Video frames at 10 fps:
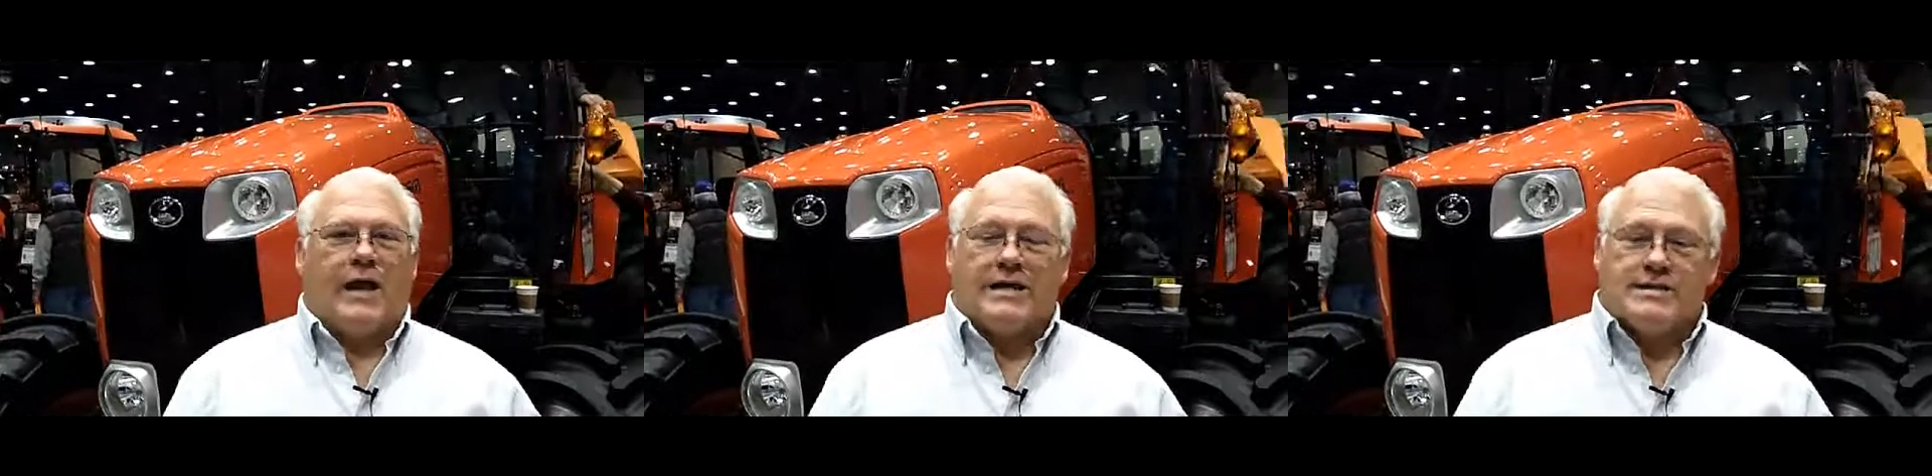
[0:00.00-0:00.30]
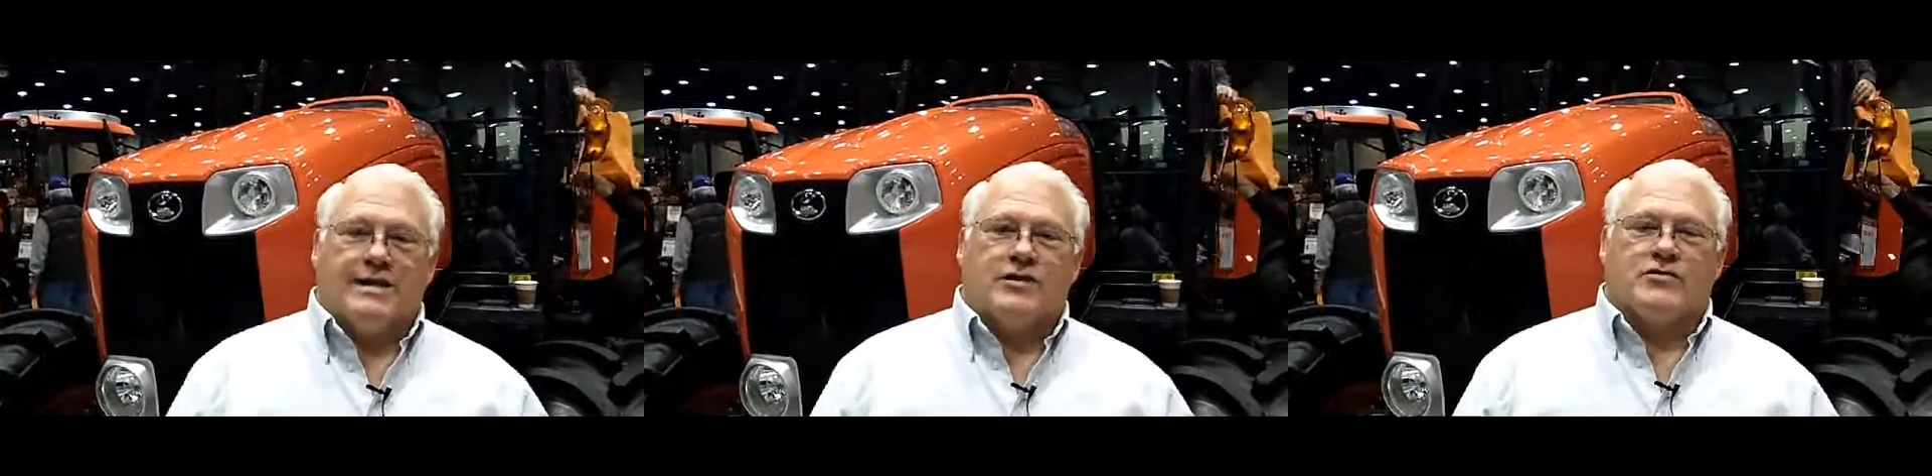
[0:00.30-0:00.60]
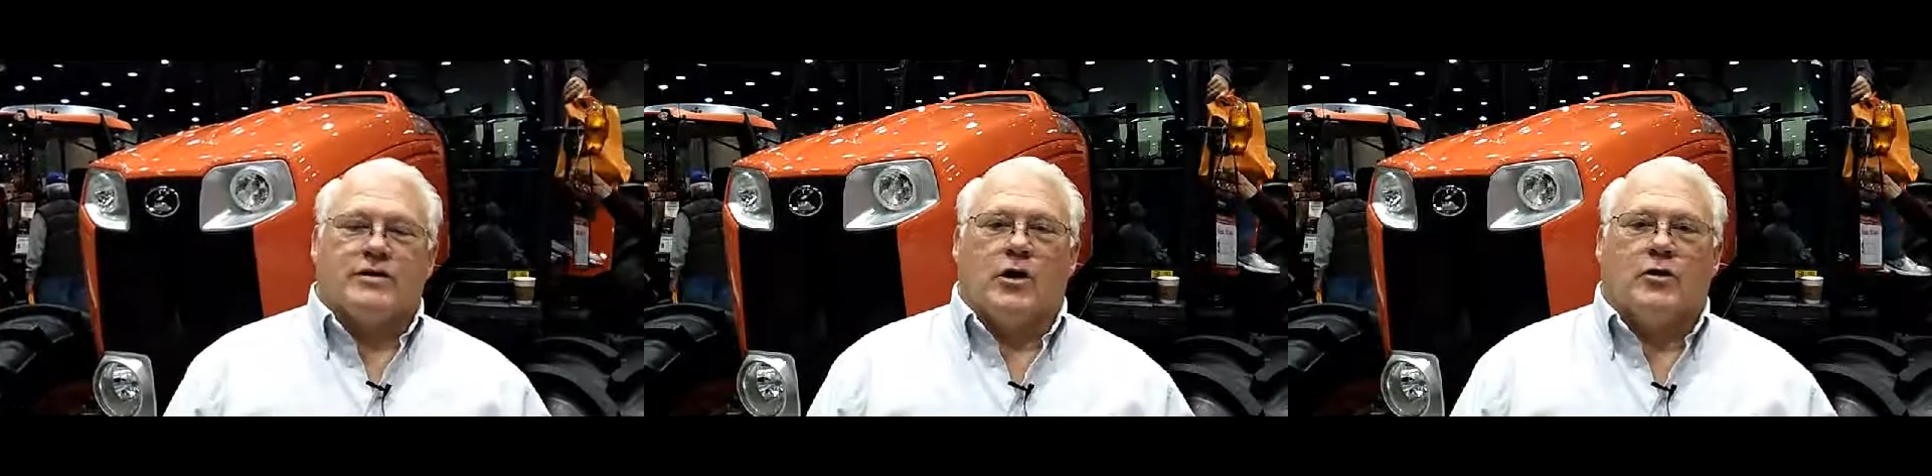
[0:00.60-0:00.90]
Well, as the
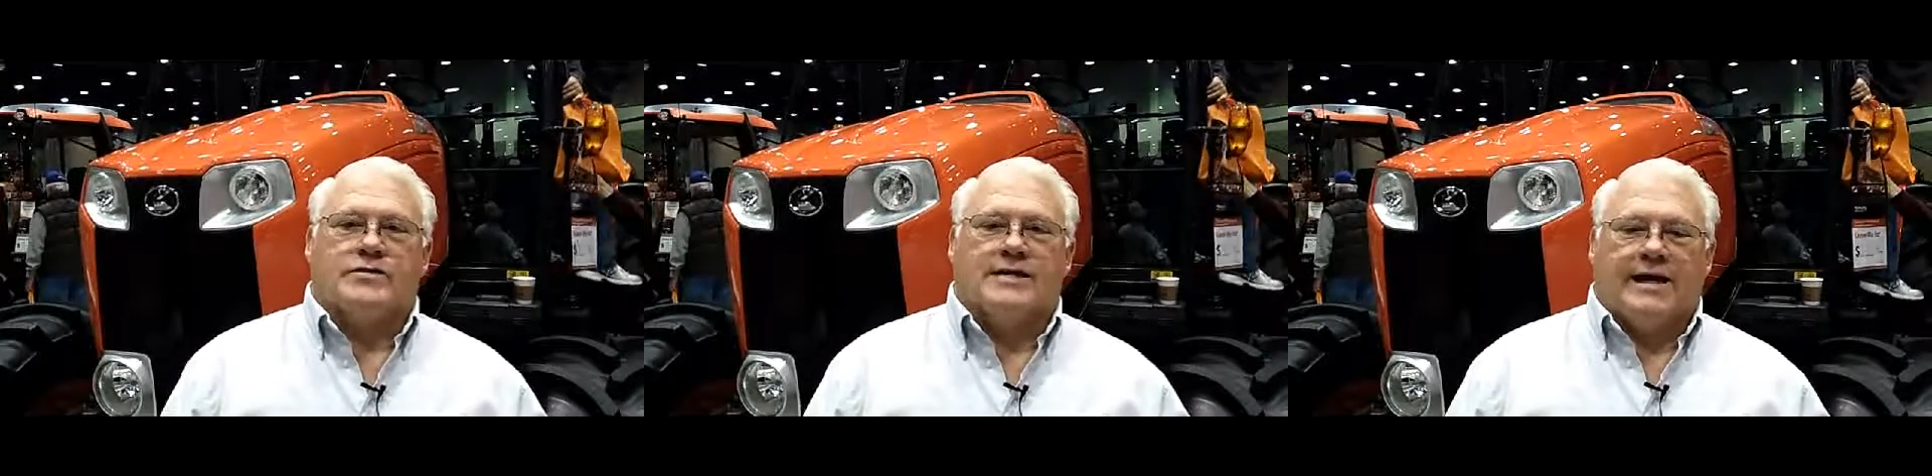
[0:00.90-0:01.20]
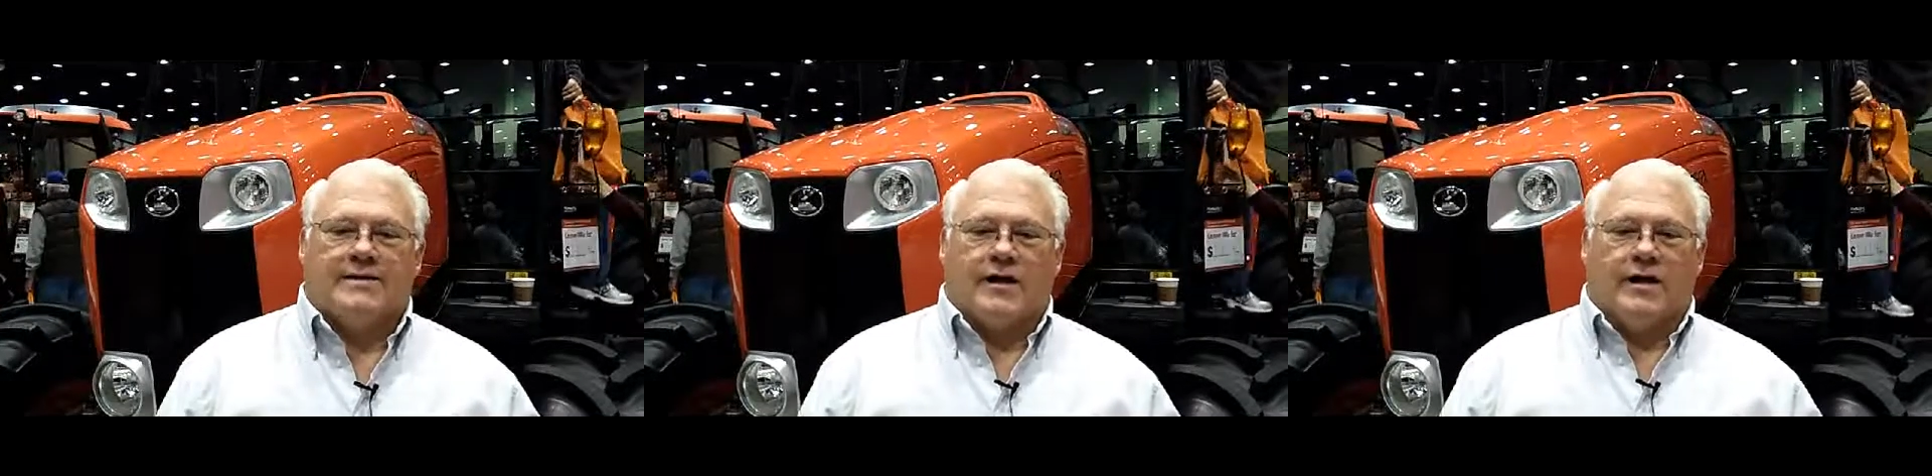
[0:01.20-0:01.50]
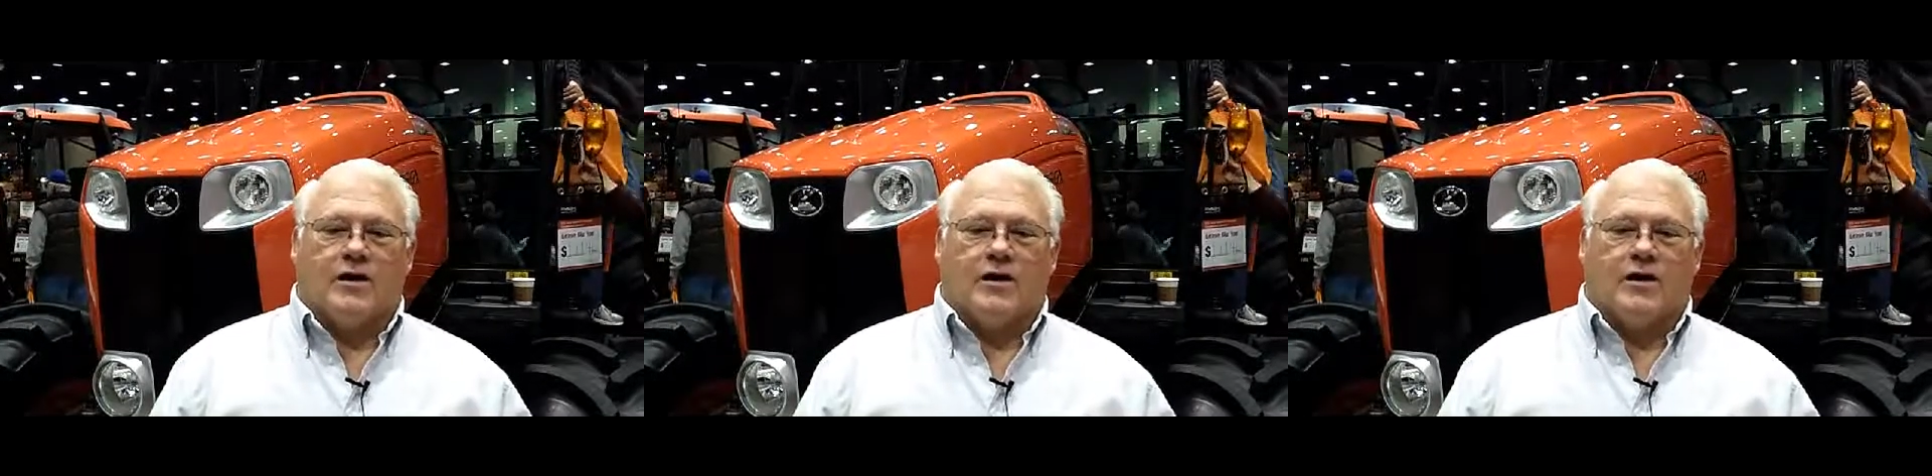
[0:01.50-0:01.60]
industry knows, that